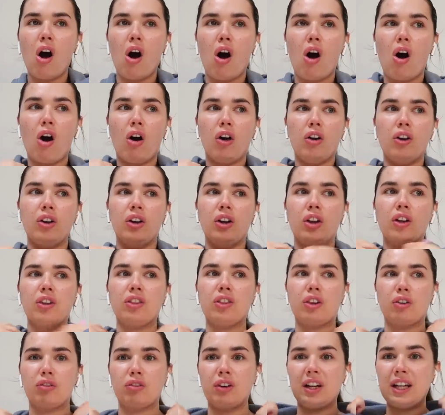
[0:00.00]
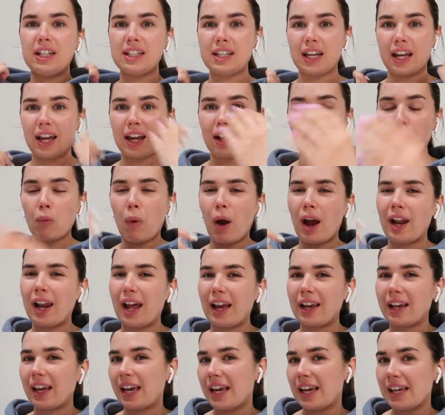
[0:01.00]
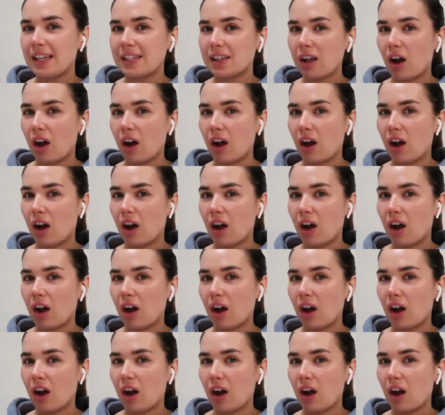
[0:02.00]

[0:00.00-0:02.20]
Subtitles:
on the reading, why like his